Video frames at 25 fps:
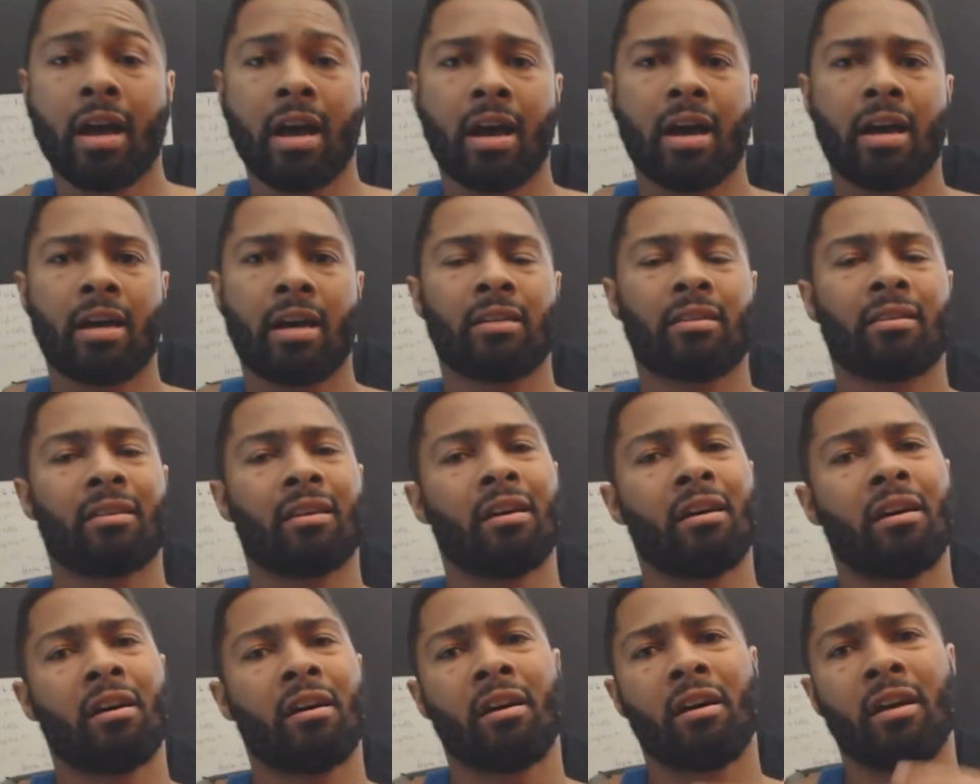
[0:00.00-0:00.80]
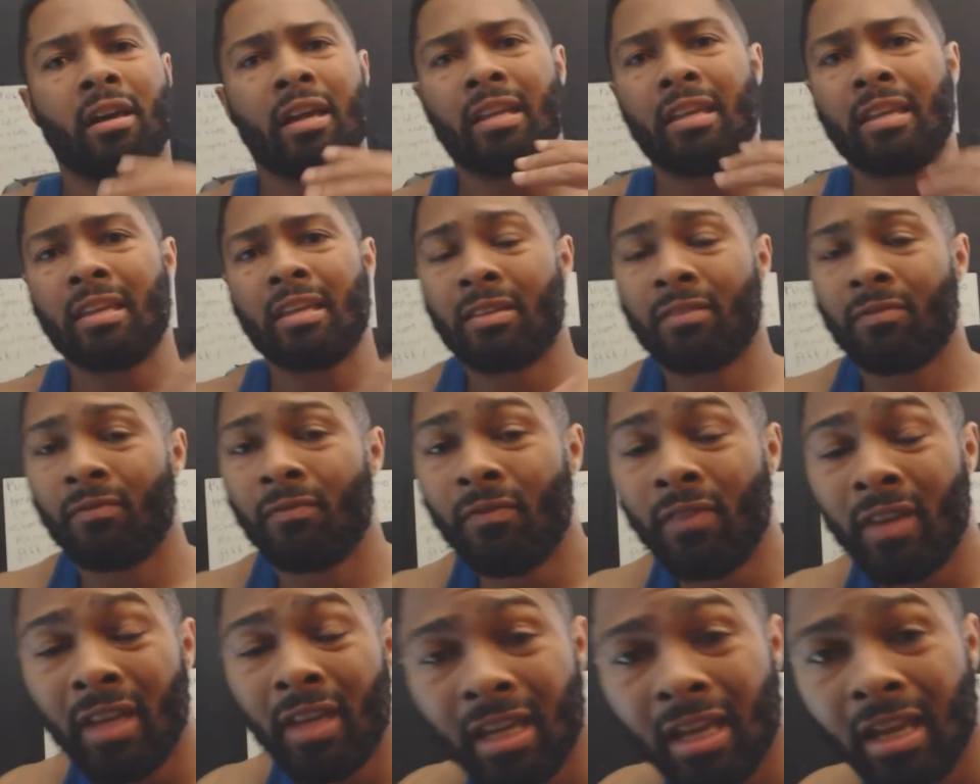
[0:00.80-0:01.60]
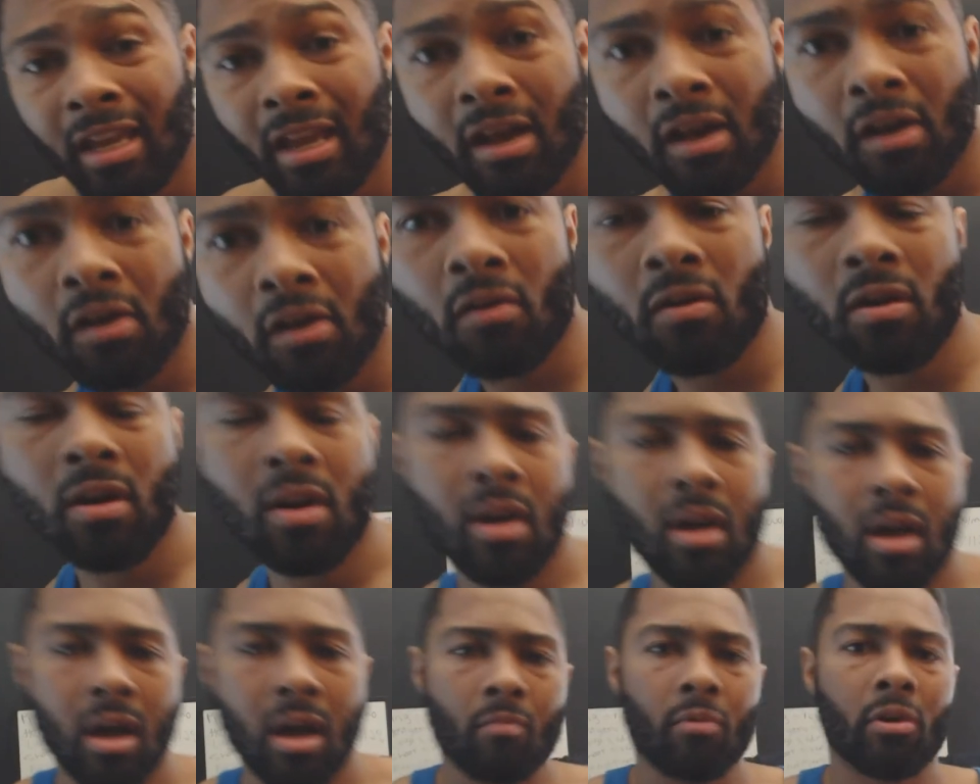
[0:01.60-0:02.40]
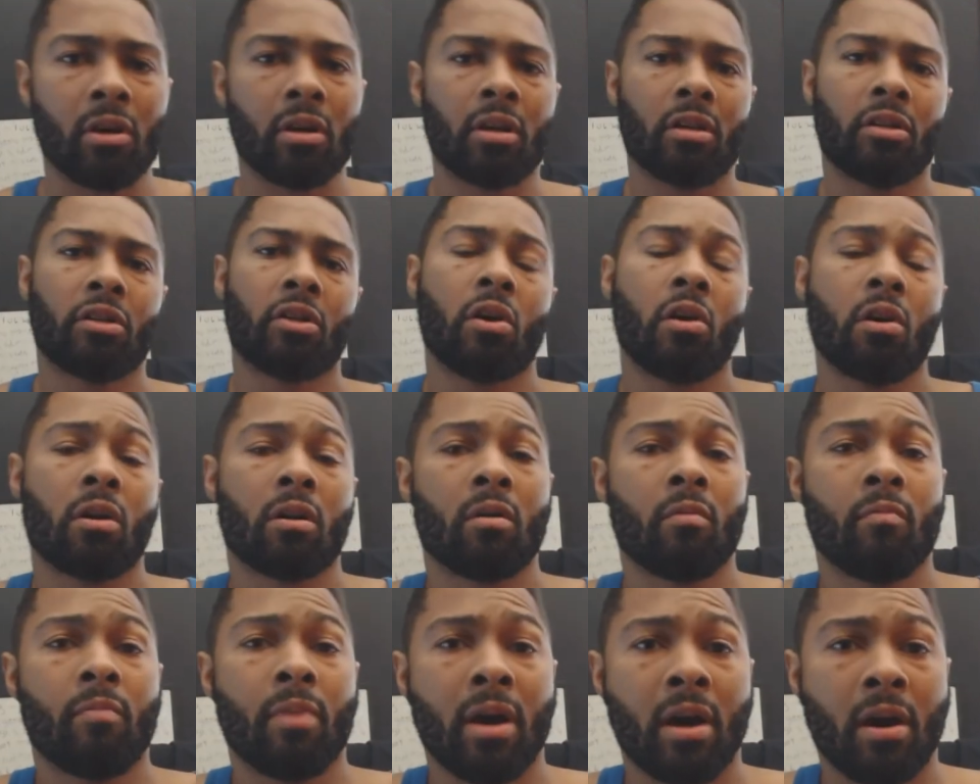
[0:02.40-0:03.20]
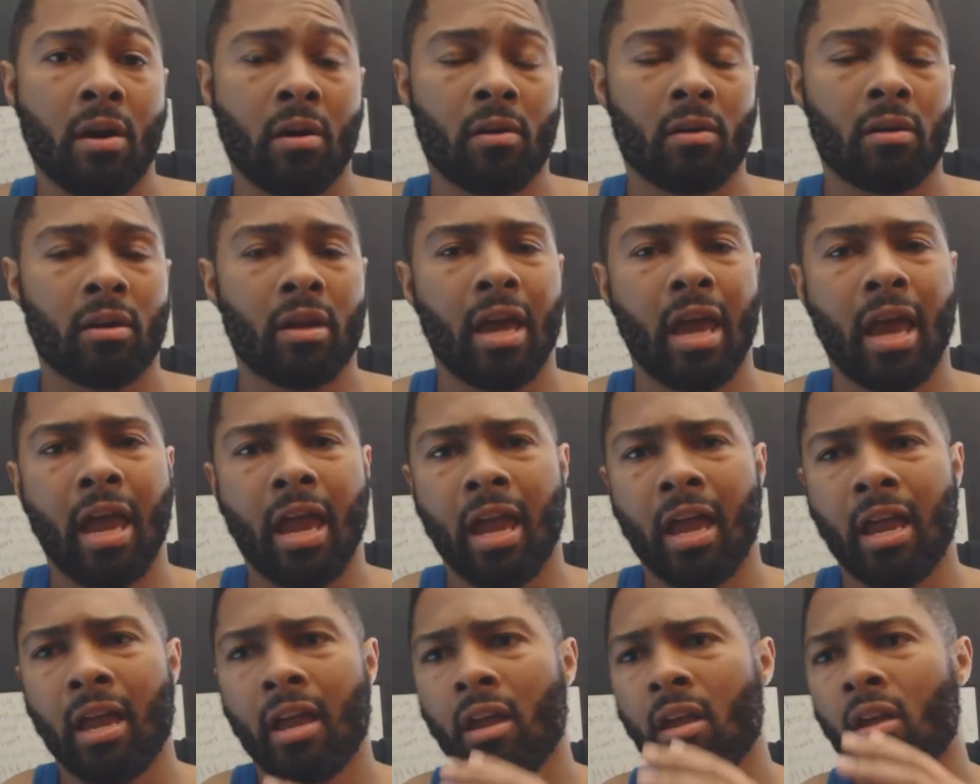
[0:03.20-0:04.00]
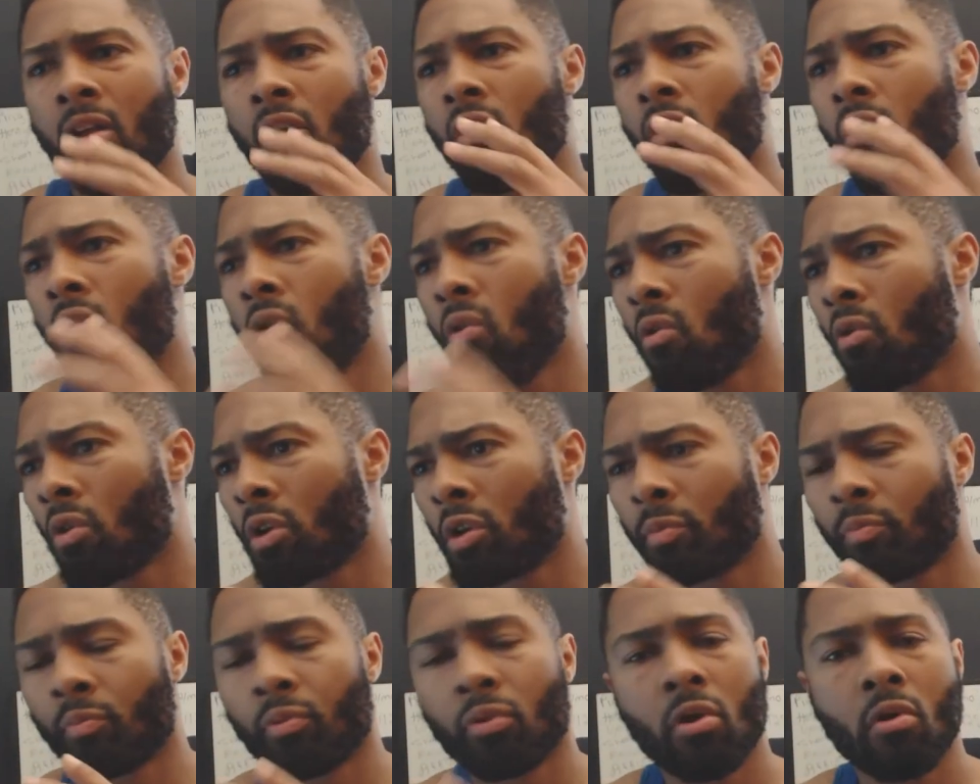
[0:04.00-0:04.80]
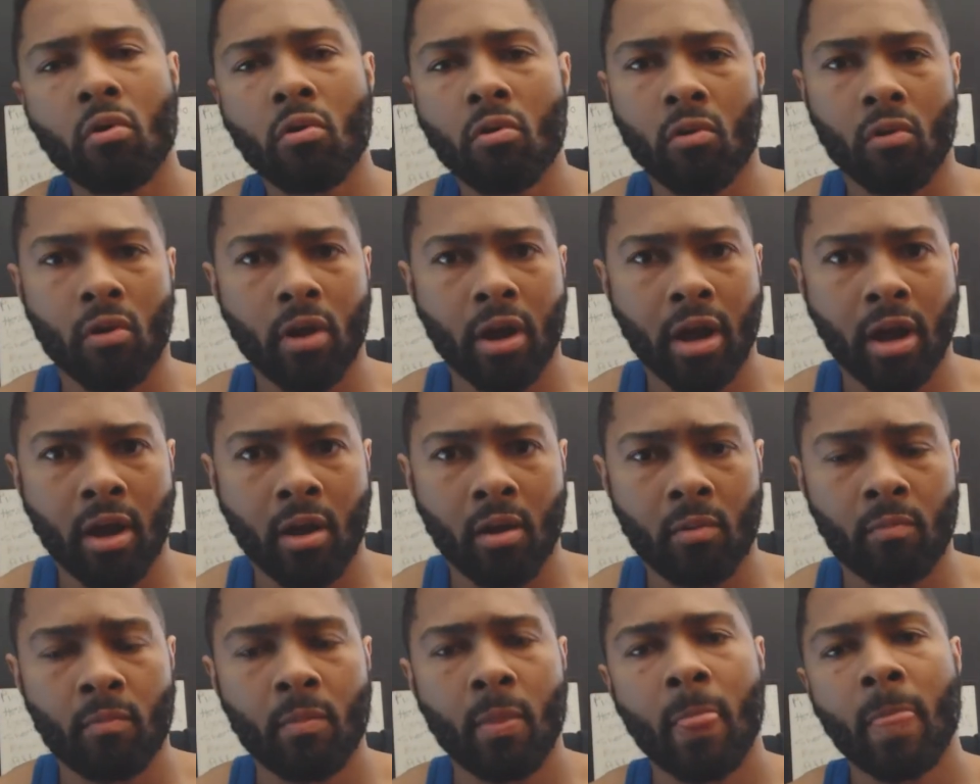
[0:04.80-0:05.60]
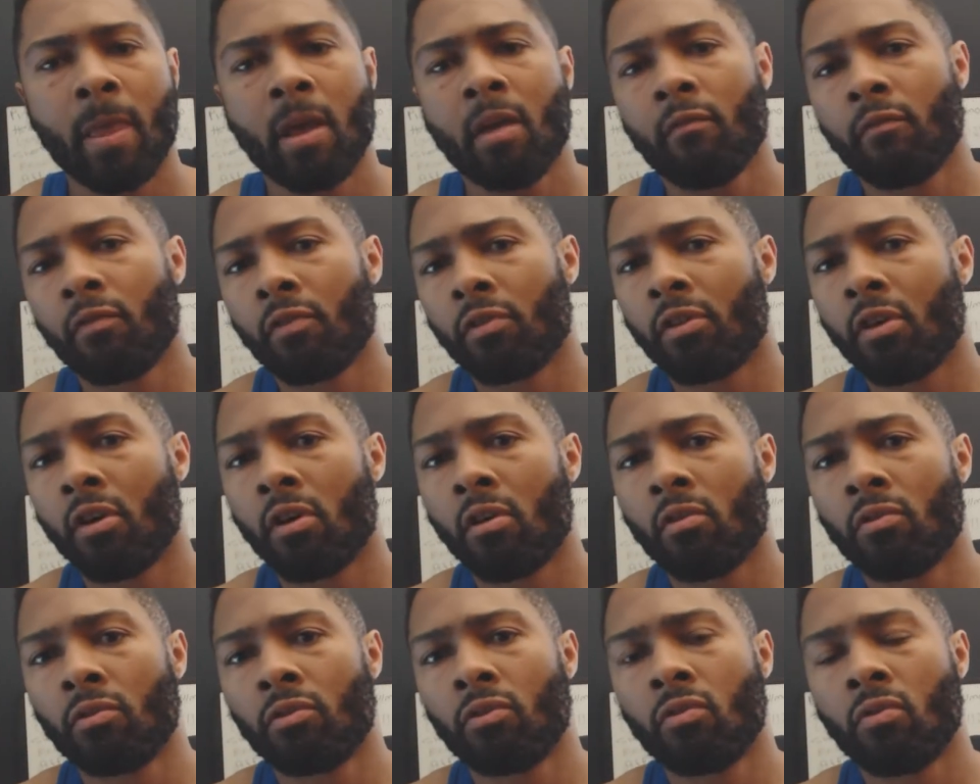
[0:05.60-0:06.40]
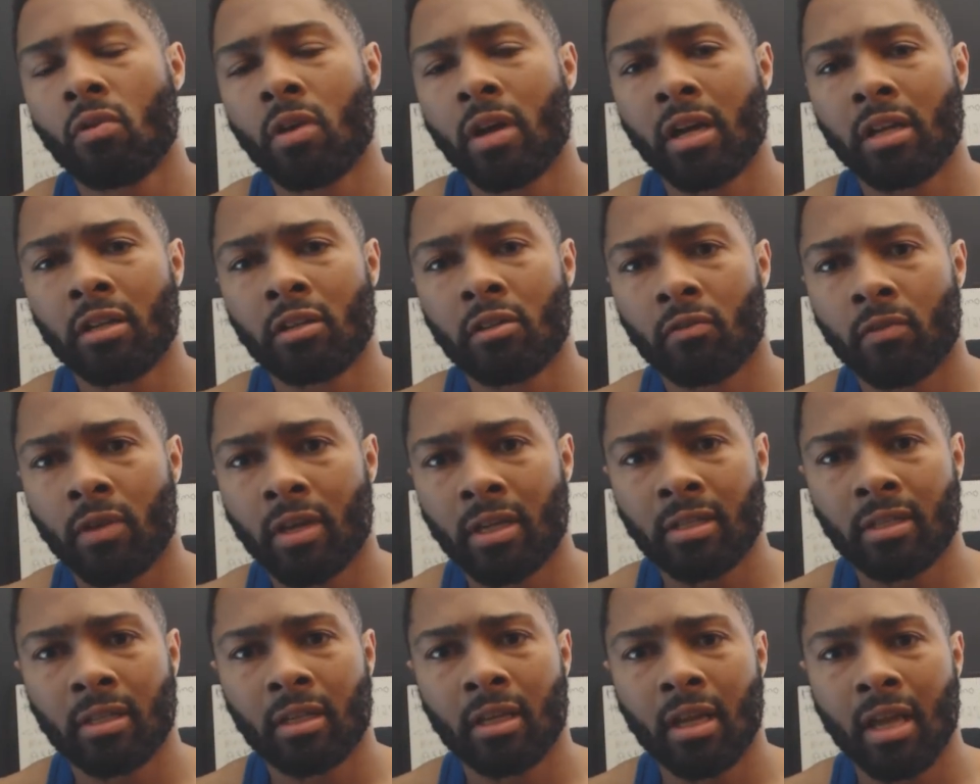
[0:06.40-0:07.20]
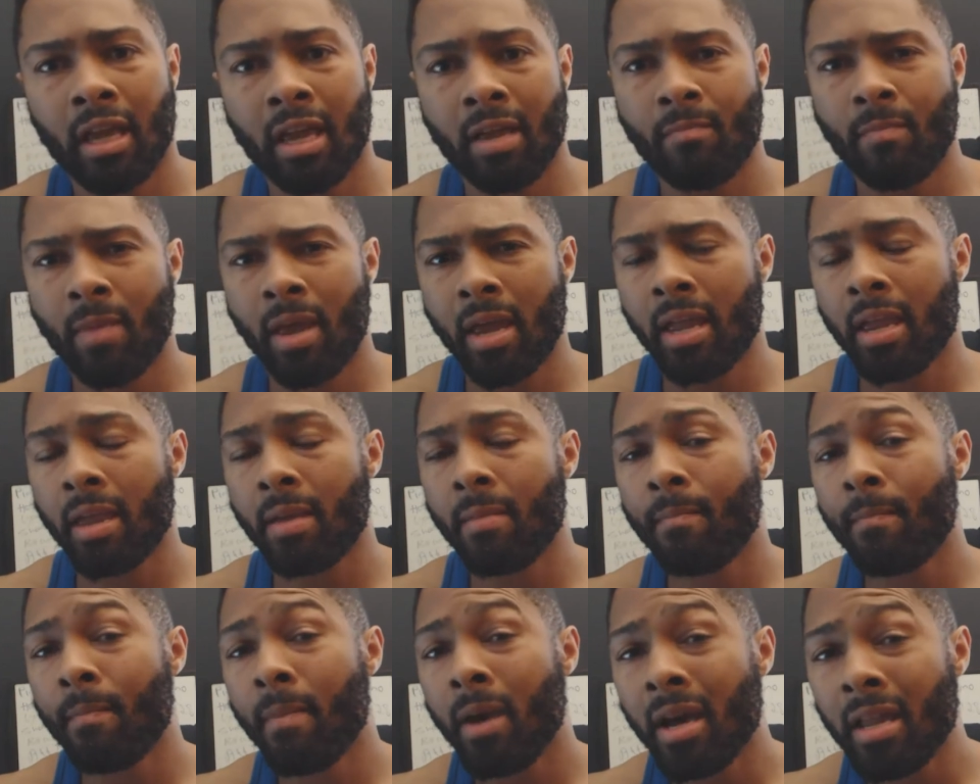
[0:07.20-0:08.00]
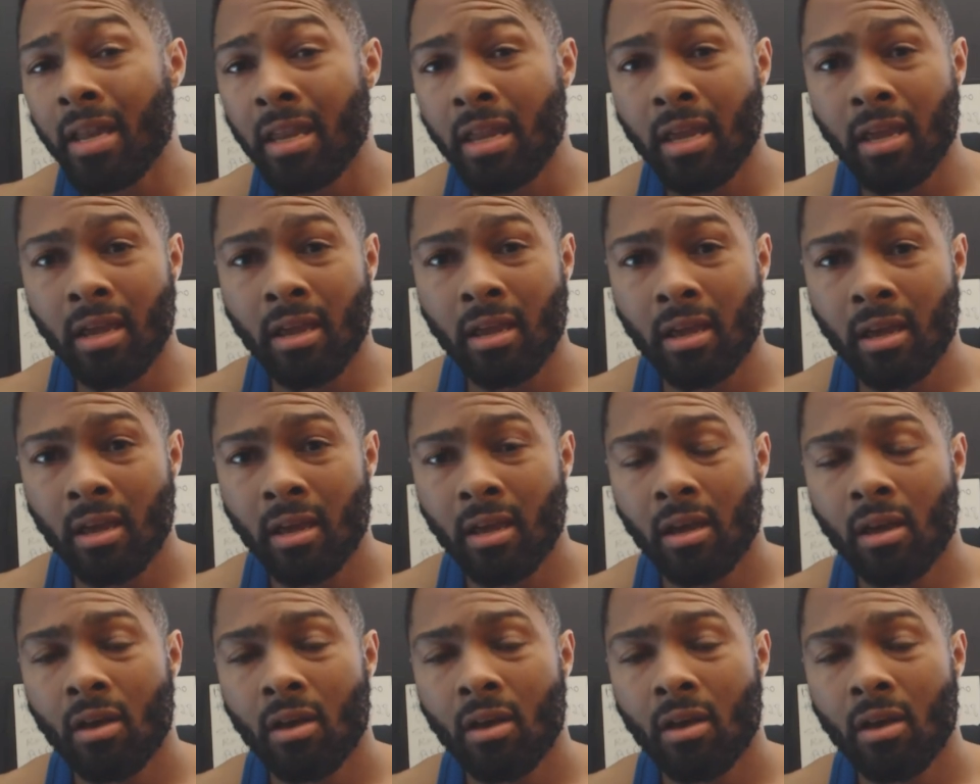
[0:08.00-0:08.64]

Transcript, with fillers: guys, in this video I'm going to talk about a course program for those who are interested in making money